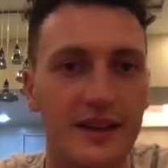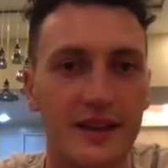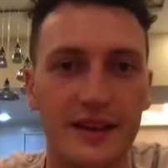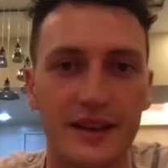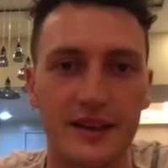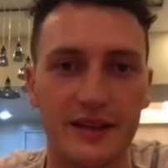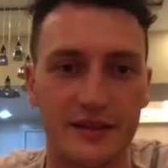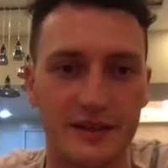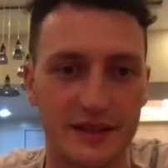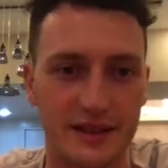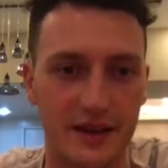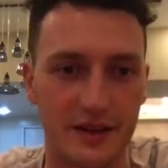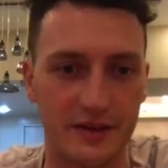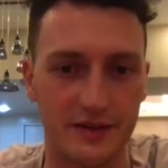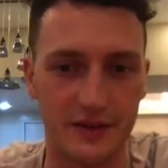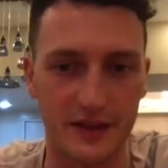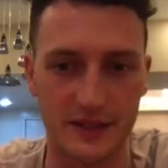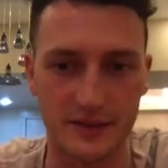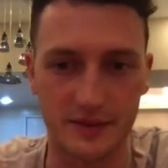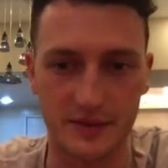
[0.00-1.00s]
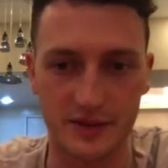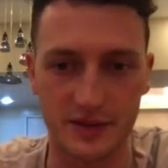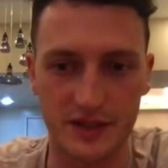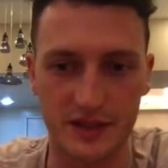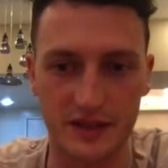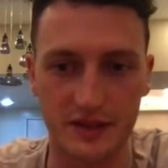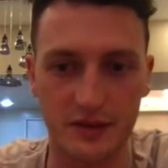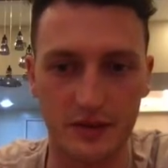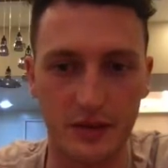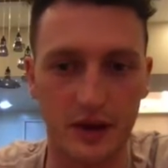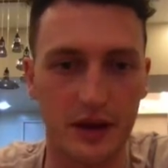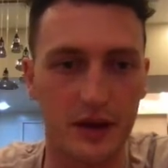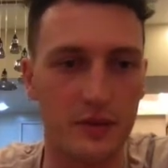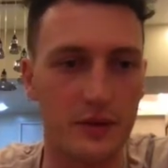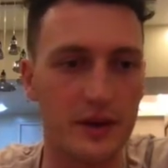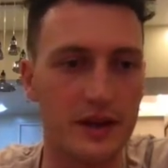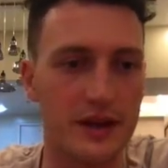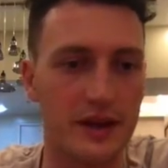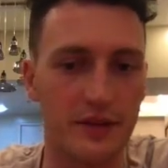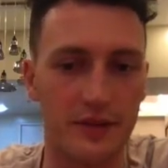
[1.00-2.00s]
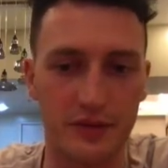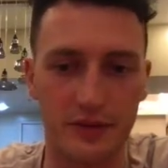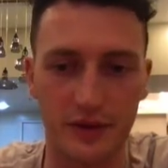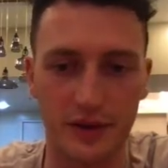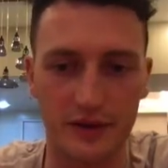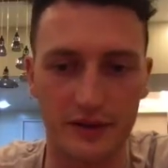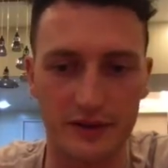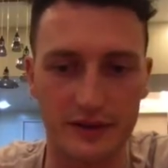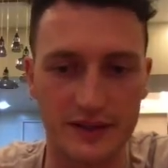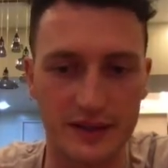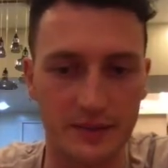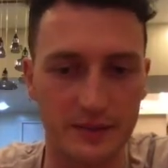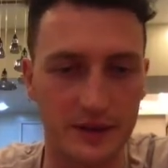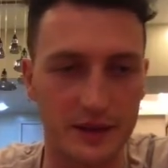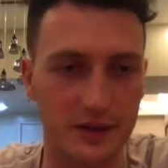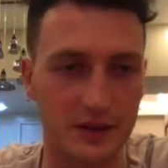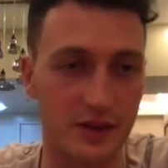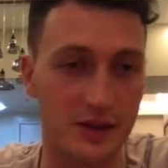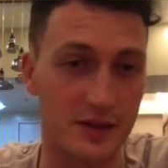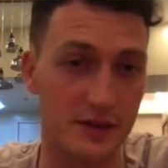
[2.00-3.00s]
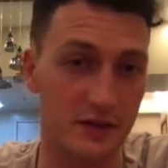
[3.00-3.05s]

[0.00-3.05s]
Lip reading: Here is our investment sheet. We only have 300 and something dollars.